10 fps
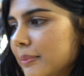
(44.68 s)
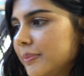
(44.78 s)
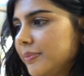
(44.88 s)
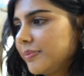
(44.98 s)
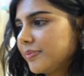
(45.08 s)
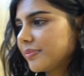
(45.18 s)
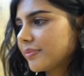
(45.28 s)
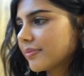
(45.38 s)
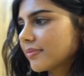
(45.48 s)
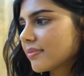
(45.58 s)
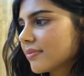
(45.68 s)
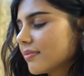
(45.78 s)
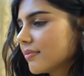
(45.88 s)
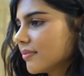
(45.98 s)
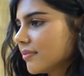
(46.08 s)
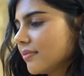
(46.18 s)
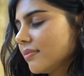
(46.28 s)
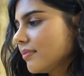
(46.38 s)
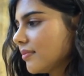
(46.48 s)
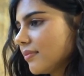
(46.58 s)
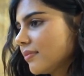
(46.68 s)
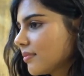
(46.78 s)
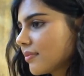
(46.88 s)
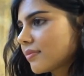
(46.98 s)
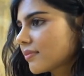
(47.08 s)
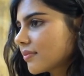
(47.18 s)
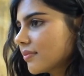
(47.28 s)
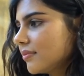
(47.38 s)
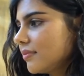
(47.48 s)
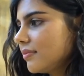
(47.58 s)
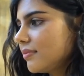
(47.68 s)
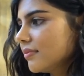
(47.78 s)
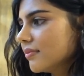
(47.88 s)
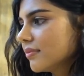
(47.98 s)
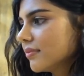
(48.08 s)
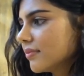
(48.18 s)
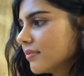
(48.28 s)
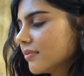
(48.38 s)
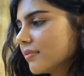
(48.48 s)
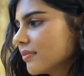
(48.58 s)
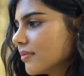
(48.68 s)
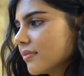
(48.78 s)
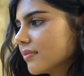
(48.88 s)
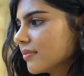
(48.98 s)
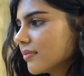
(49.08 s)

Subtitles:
The person shown says nothing.